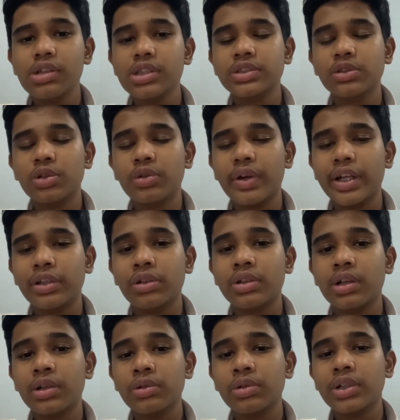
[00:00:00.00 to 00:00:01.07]
Snow White to
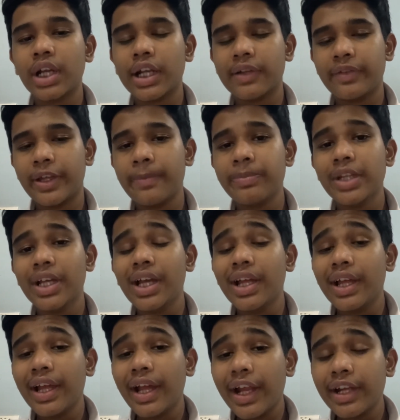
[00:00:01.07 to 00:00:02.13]
run away,
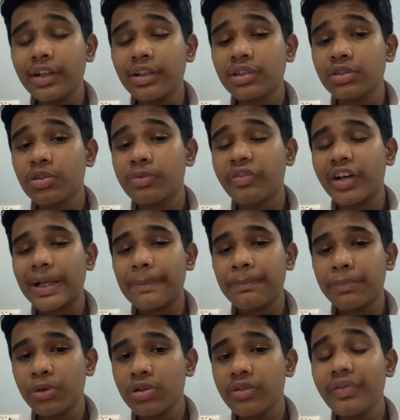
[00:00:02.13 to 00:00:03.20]
and for the proof